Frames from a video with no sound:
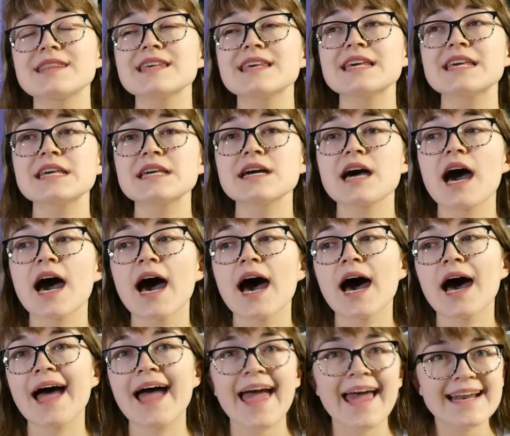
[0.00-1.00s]
the
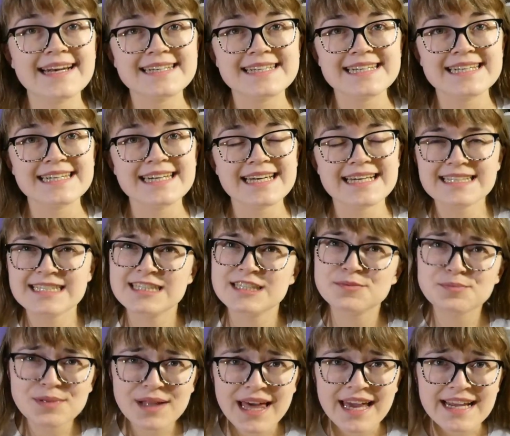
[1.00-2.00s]
ending
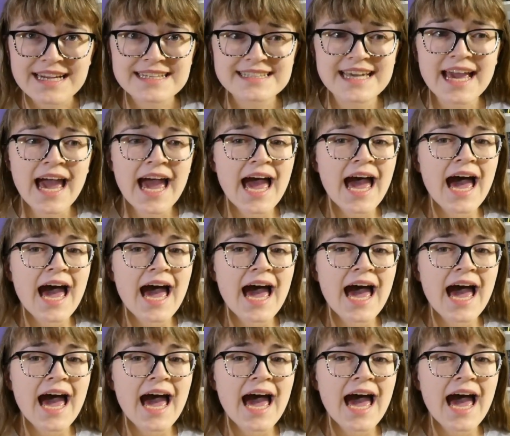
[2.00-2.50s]
Expalined.